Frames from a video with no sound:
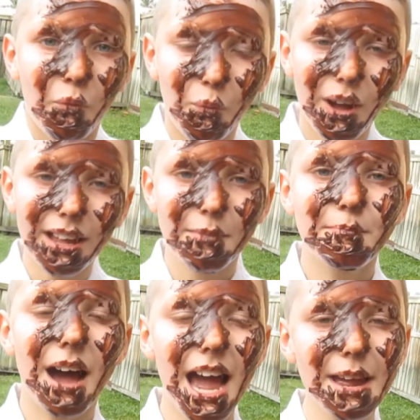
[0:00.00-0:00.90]

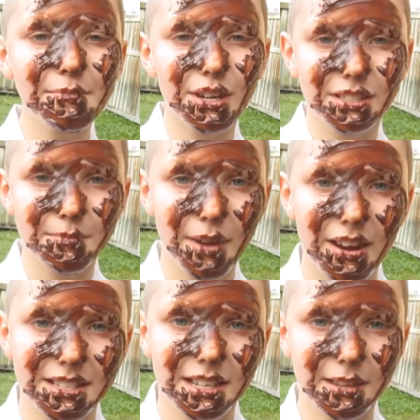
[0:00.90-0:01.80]
what my most
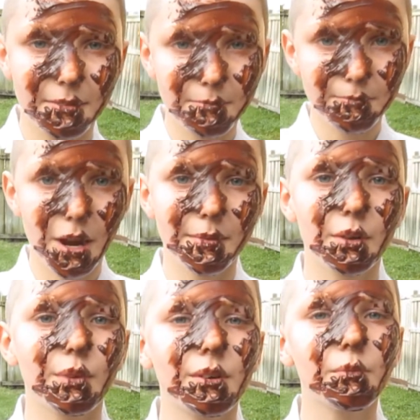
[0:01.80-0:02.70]
embarrassing
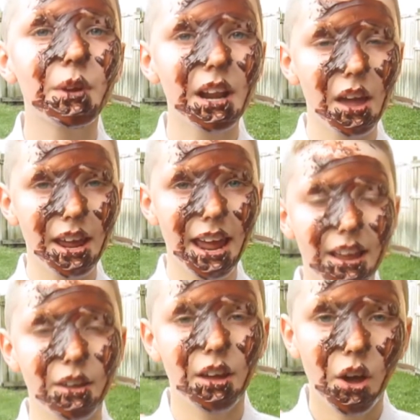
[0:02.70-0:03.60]
moment when when I
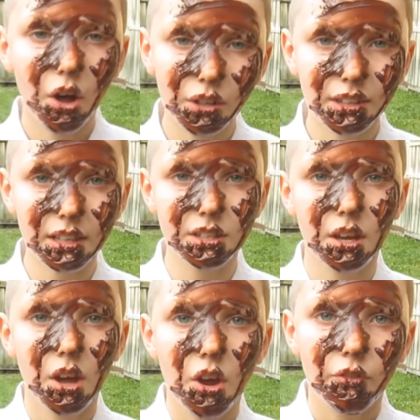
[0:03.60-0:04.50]
ha hold the
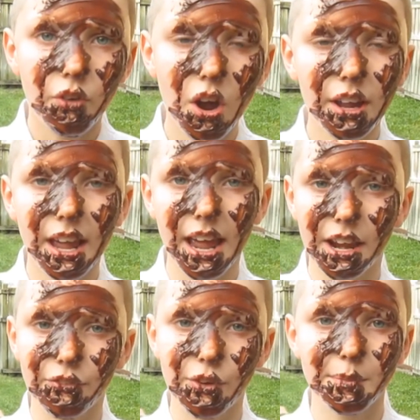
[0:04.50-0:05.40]
wrong
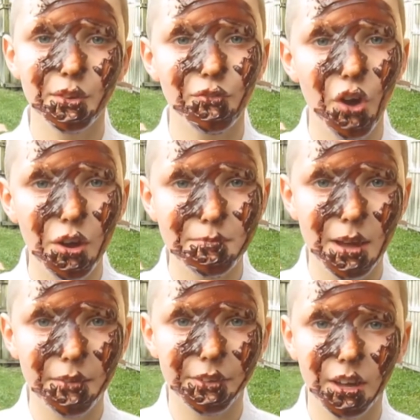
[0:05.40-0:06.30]
hand from the wrong
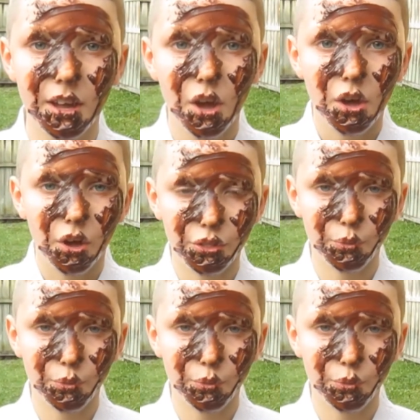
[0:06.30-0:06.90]
mother on